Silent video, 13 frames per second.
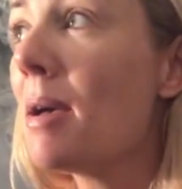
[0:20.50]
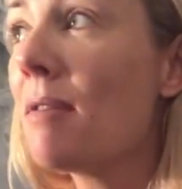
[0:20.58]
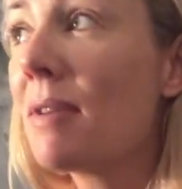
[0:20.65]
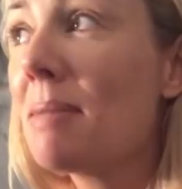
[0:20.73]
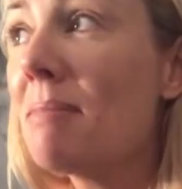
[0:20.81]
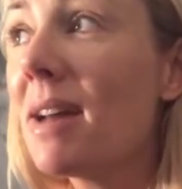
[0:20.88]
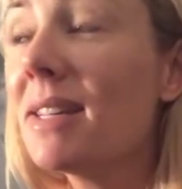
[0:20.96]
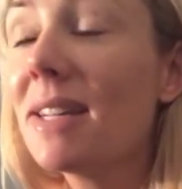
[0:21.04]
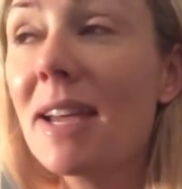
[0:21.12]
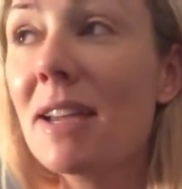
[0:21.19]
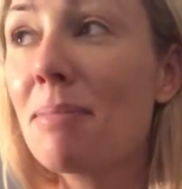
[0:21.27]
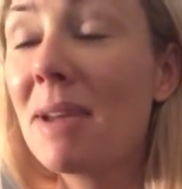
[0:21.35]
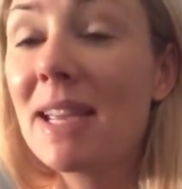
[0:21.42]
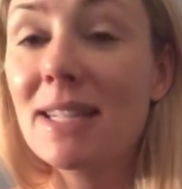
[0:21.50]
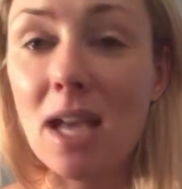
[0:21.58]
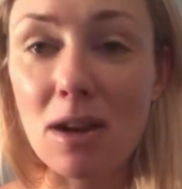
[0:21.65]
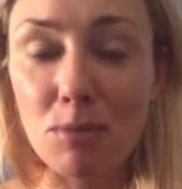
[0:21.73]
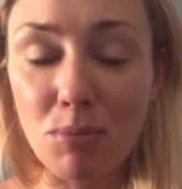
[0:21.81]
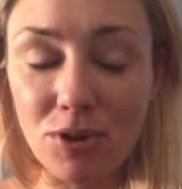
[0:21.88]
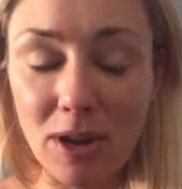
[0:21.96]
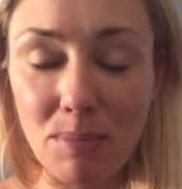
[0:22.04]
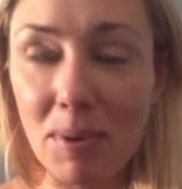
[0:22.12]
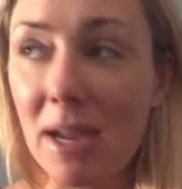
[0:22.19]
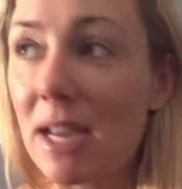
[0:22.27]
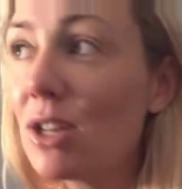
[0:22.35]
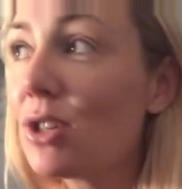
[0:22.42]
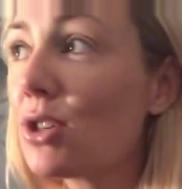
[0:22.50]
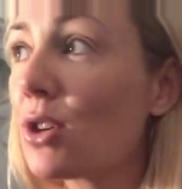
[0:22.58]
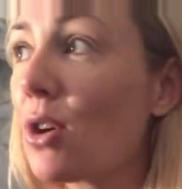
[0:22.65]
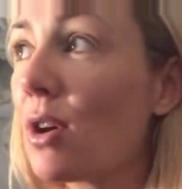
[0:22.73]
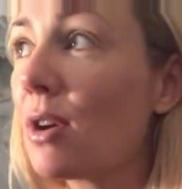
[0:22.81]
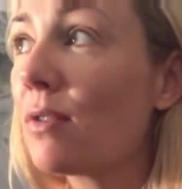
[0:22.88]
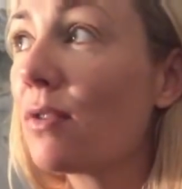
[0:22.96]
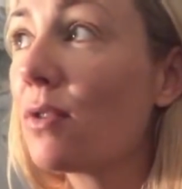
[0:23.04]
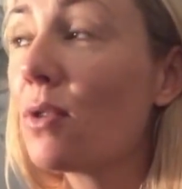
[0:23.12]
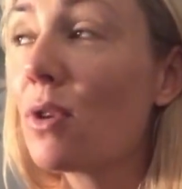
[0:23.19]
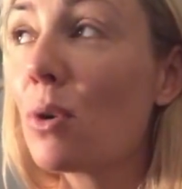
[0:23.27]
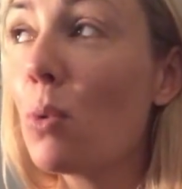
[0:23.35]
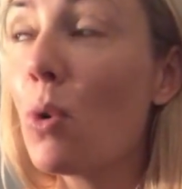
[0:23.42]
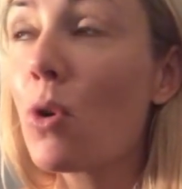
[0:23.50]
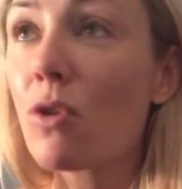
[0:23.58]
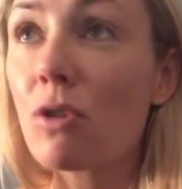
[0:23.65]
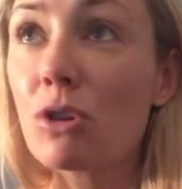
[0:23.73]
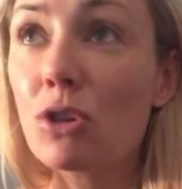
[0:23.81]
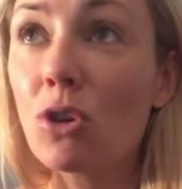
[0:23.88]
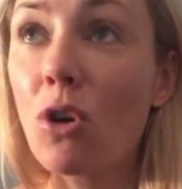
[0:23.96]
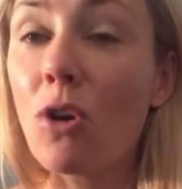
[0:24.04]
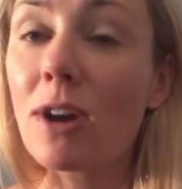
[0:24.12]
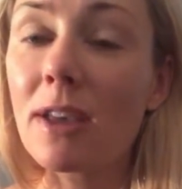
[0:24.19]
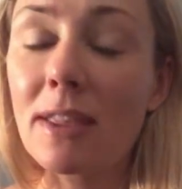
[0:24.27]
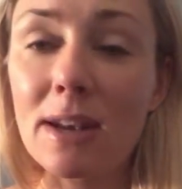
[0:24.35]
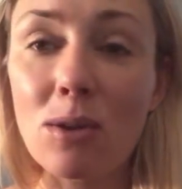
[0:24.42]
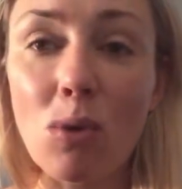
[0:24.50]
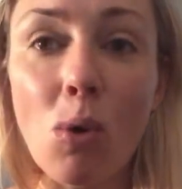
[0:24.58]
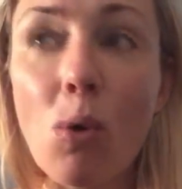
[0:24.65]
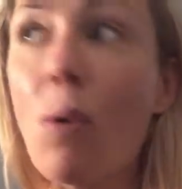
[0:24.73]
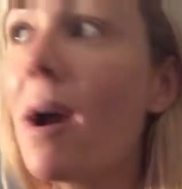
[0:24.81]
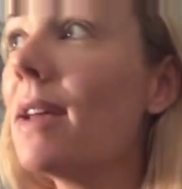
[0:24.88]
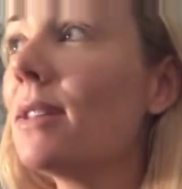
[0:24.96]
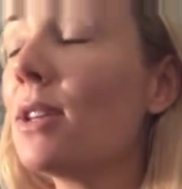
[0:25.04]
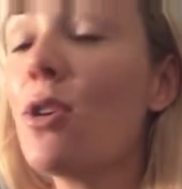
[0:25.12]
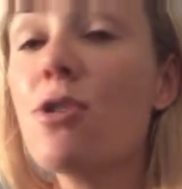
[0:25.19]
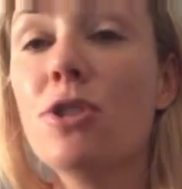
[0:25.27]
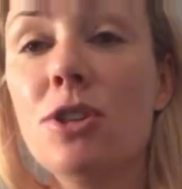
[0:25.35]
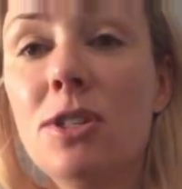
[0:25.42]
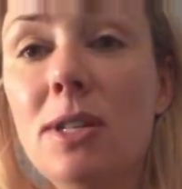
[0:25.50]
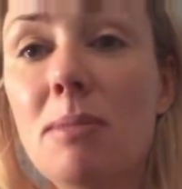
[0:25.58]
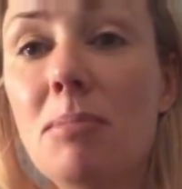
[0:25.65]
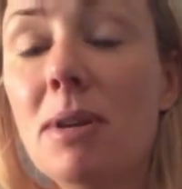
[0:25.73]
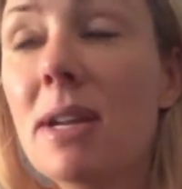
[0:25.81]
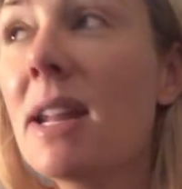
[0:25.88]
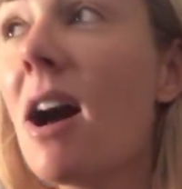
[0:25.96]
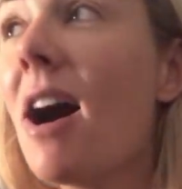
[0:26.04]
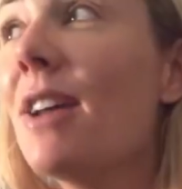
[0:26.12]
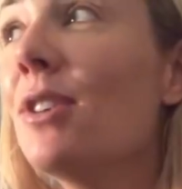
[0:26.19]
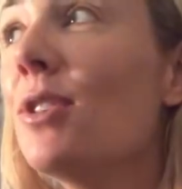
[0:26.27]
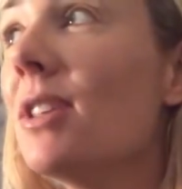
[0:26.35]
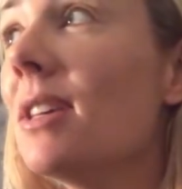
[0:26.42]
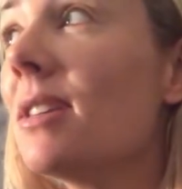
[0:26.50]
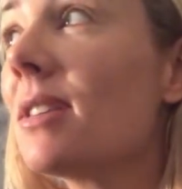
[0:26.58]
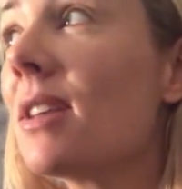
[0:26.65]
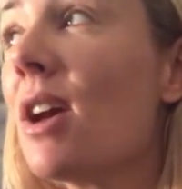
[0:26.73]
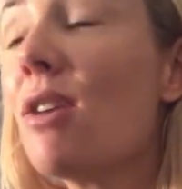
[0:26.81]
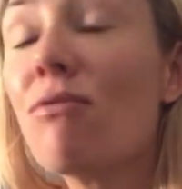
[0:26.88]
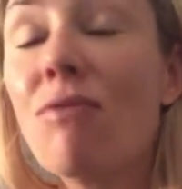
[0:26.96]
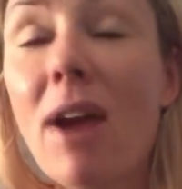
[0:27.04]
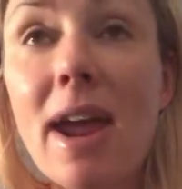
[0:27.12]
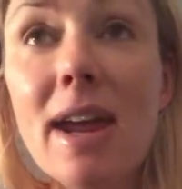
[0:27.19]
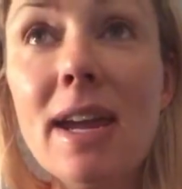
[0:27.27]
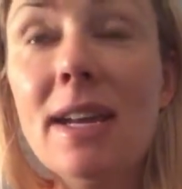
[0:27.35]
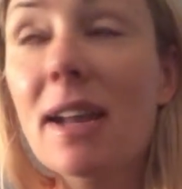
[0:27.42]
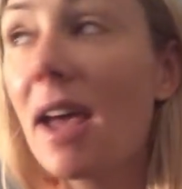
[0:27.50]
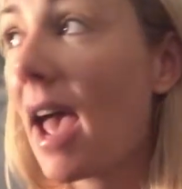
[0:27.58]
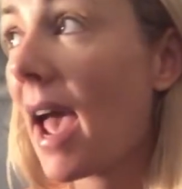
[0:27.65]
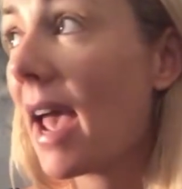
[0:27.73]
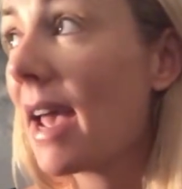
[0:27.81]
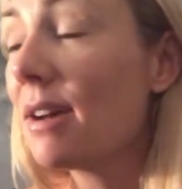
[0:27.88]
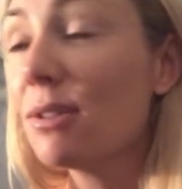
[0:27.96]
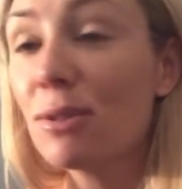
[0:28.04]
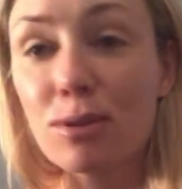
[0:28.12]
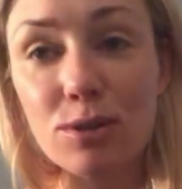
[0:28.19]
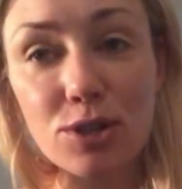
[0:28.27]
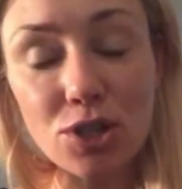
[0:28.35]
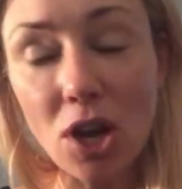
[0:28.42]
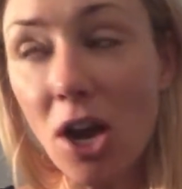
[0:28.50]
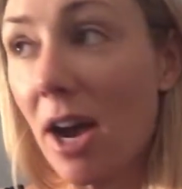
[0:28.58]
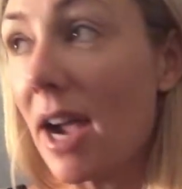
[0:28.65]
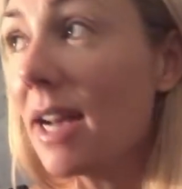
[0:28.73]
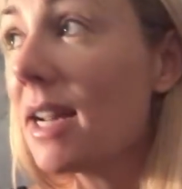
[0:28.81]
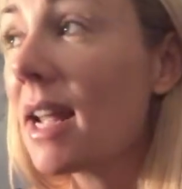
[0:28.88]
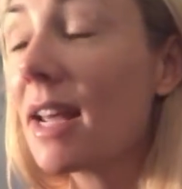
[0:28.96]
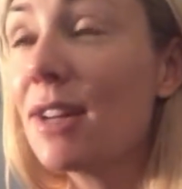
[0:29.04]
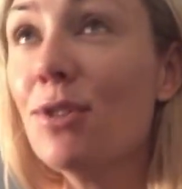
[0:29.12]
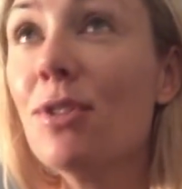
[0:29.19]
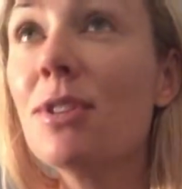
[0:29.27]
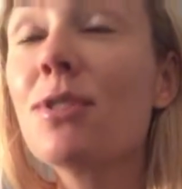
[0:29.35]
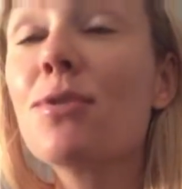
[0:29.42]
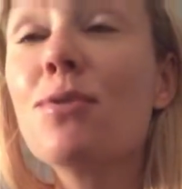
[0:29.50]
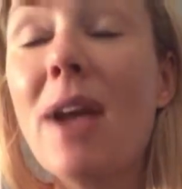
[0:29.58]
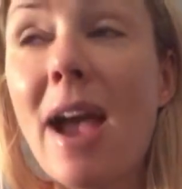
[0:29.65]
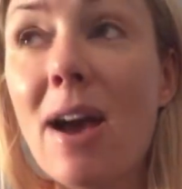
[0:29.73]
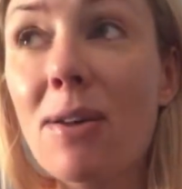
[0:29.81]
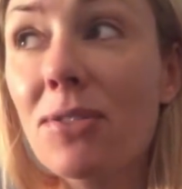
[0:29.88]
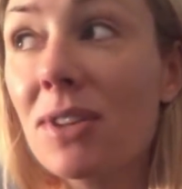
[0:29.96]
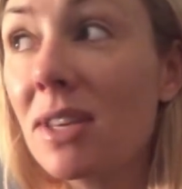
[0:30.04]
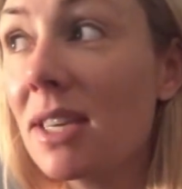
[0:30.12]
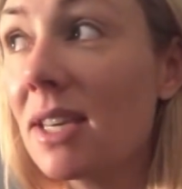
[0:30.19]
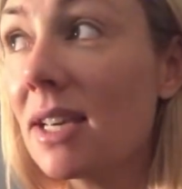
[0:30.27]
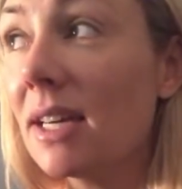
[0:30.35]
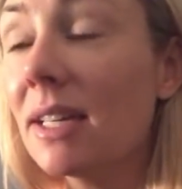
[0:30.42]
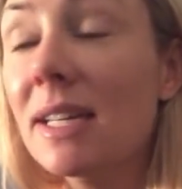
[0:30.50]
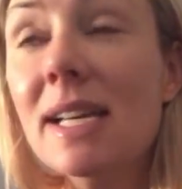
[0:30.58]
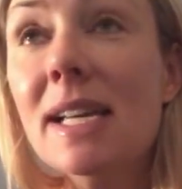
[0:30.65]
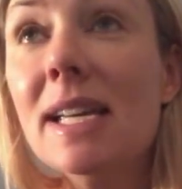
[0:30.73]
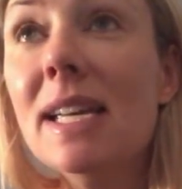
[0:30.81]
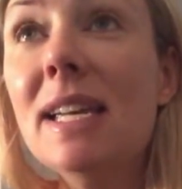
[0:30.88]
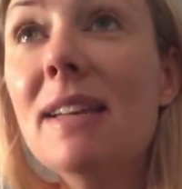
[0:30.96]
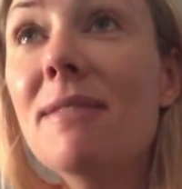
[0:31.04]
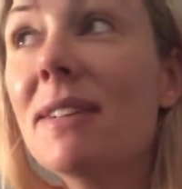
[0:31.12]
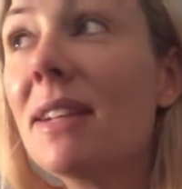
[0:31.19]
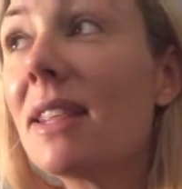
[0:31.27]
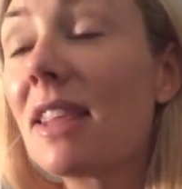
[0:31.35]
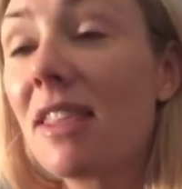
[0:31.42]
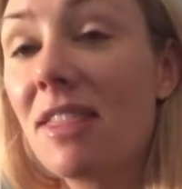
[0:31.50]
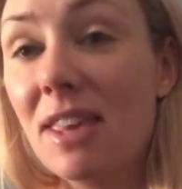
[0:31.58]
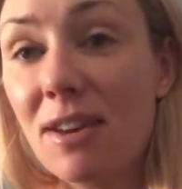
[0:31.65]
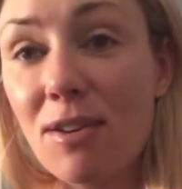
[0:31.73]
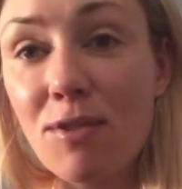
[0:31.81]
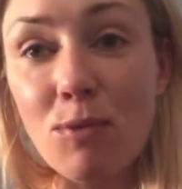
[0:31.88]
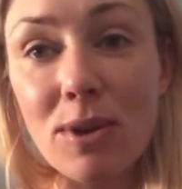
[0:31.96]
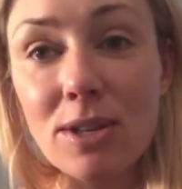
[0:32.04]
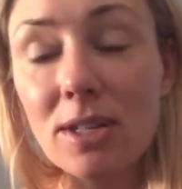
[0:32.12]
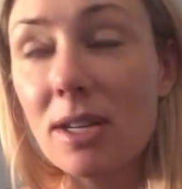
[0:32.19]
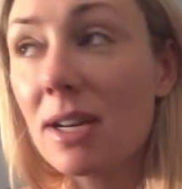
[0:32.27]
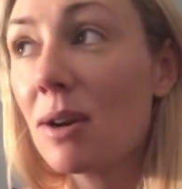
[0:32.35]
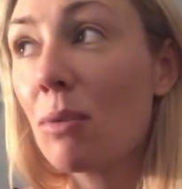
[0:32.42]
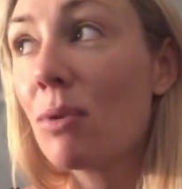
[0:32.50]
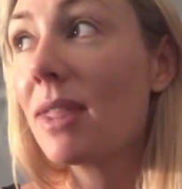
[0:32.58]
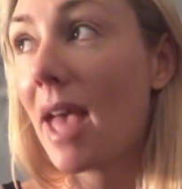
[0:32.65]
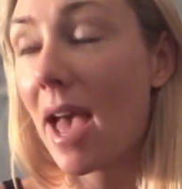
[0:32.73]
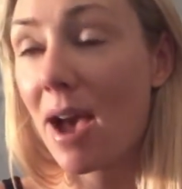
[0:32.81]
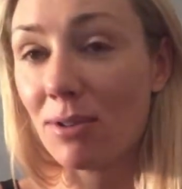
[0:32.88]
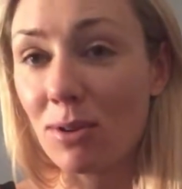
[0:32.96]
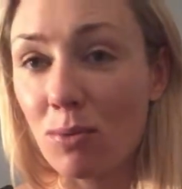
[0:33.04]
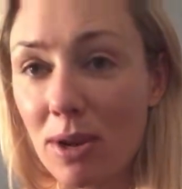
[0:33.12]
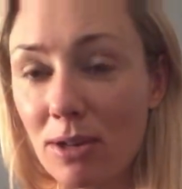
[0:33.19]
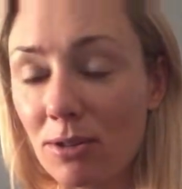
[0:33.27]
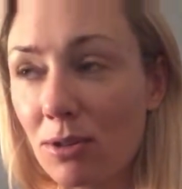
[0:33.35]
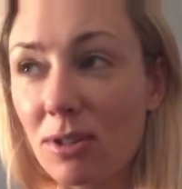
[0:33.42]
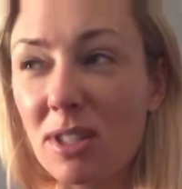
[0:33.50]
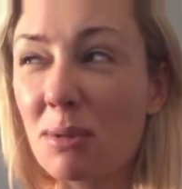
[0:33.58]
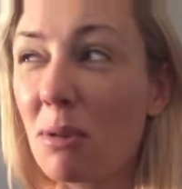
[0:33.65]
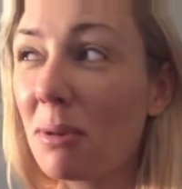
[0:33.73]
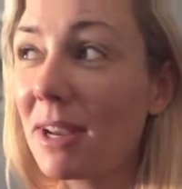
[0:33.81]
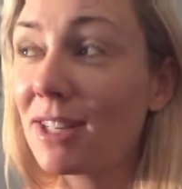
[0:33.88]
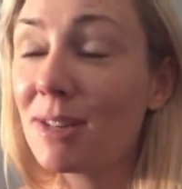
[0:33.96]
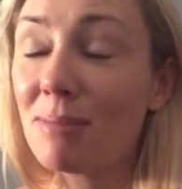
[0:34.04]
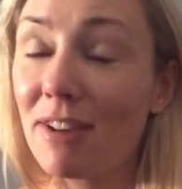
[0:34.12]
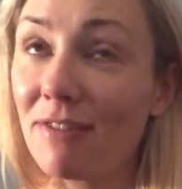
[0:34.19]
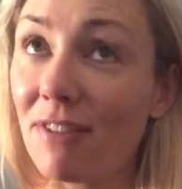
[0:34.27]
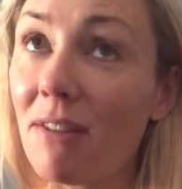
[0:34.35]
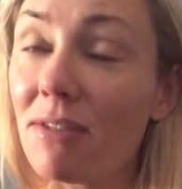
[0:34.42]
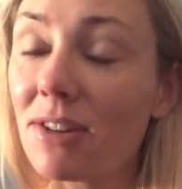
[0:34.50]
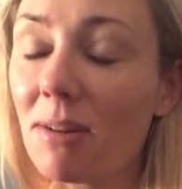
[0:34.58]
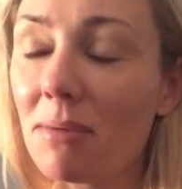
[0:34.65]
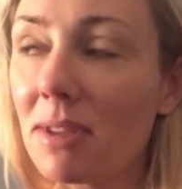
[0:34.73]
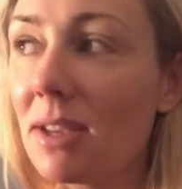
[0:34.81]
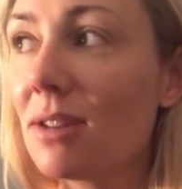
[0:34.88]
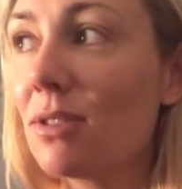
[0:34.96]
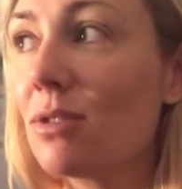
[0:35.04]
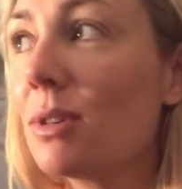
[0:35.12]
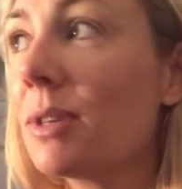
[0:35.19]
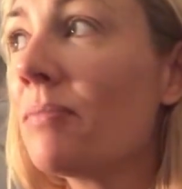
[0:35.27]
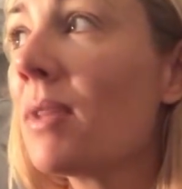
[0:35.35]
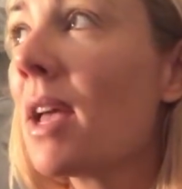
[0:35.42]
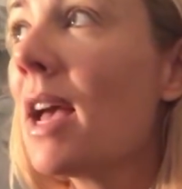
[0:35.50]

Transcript: every Monday being down at Bondi Beach, going for a walk or a jog, and then always an ocean dip. And I do this rain, hail, or shine, and I do this throughout the year, even in the thick of winter without a wetsuit. It's probably actually my favorite time of the year to do it.